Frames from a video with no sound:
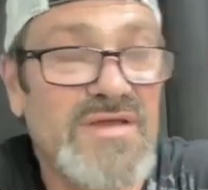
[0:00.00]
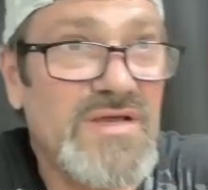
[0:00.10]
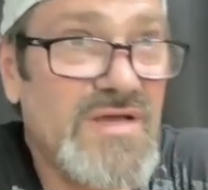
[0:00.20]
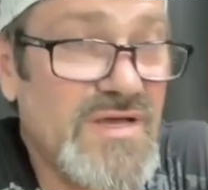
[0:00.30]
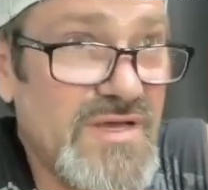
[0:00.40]

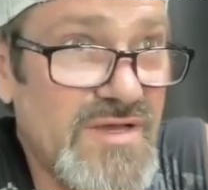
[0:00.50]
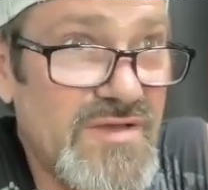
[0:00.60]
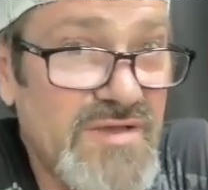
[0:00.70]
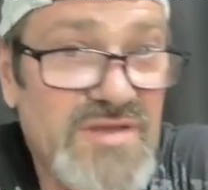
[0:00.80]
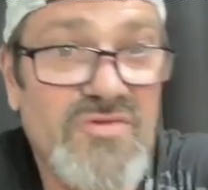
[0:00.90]
Uh,
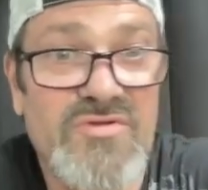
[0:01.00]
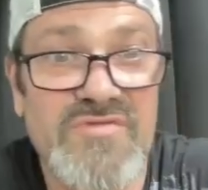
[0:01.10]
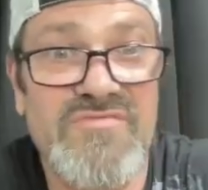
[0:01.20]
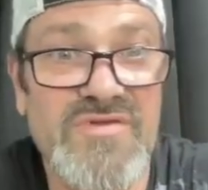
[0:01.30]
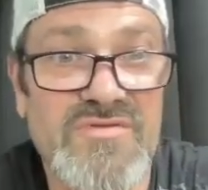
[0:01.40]
in order
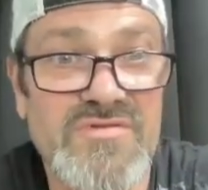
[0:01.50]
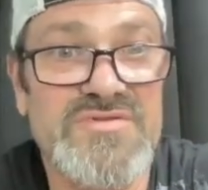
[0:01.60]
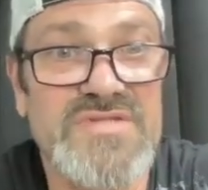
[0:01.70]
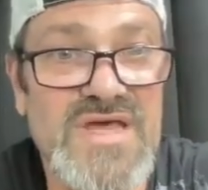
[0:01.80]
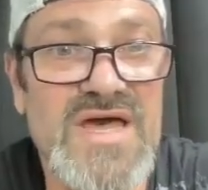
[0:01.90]
to fill those
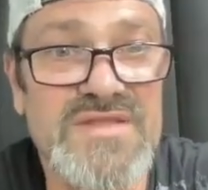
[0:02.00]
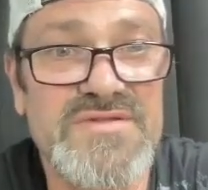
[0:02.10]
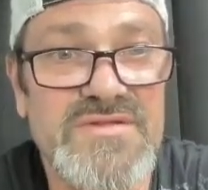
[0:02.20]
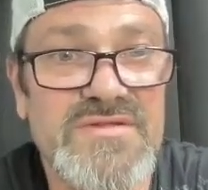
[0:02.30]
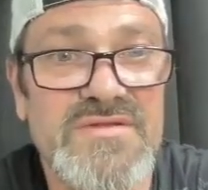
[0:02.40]

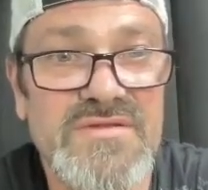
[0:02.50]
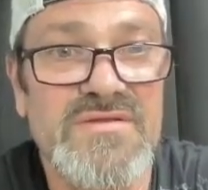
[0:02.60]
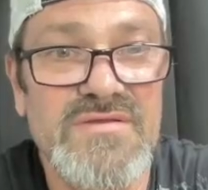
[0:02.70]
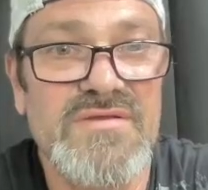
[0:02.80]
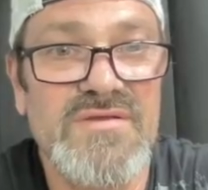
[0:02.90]
slots
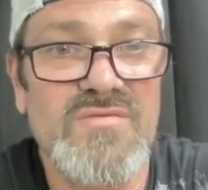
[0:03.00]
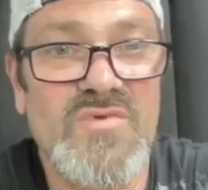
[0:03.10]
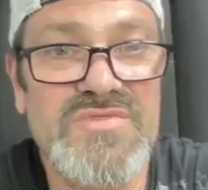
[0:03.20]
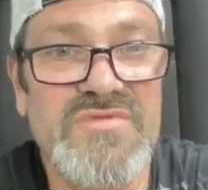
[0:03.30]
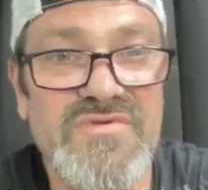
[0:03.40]

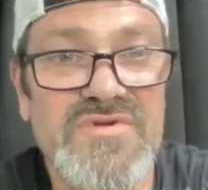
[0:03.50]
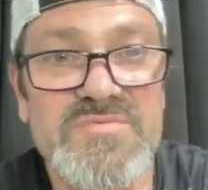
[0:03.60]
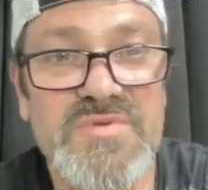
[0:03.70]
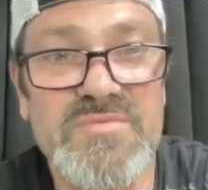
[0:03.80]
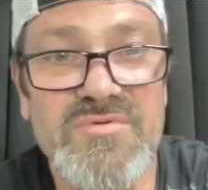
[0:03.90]
with diverse
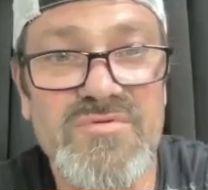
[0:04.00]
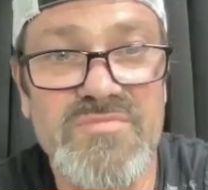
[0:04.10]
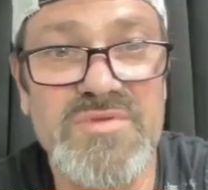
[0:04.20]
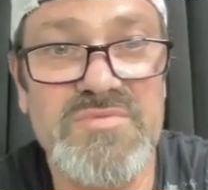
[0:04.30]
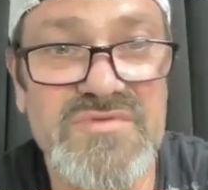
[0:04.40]
people,
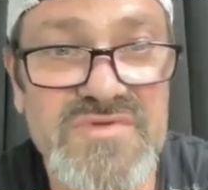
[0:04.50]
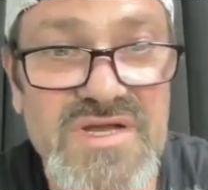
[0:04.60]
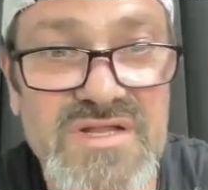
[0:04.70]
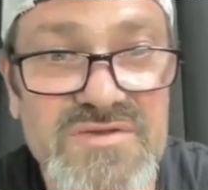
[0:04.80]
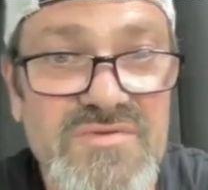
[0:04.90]
people of
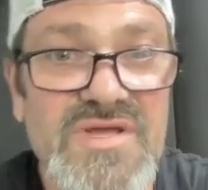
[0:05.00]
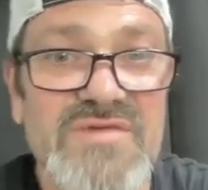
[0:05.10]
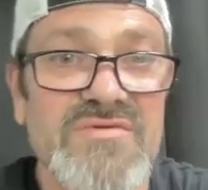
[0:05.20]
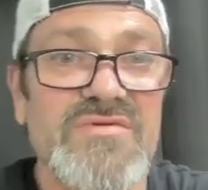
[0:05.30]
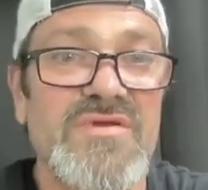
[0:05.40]
color,
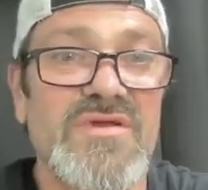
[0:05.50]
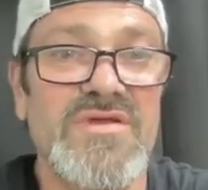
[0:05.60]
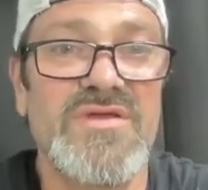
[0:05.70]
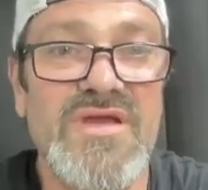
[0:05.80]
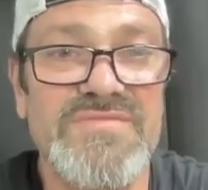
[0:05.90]
whatever,
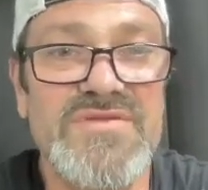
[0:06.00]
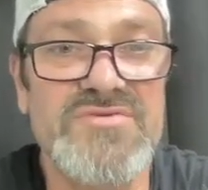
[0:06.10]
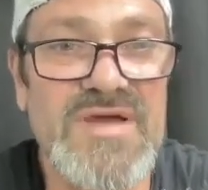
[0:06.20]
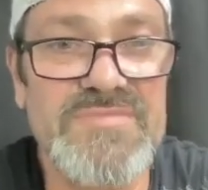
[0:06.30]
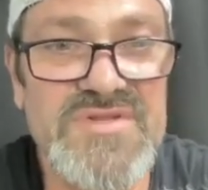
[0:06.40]
you have to
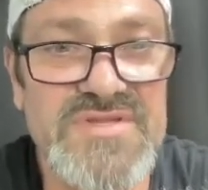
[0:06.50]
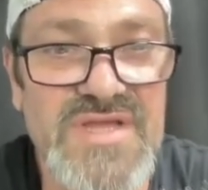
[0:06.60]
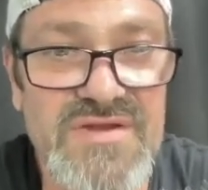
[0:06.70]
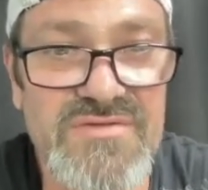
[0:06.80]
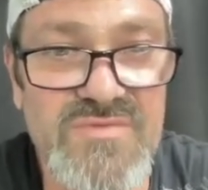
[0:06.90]
drop the
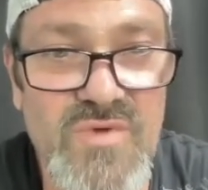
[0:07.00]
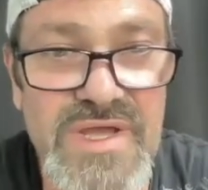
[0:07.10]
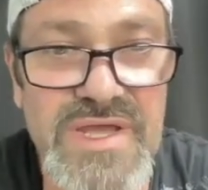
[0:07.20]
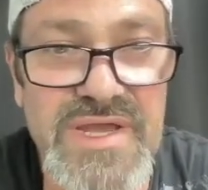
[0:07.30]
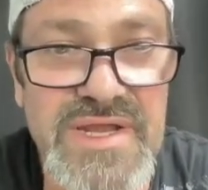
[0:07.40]
standards way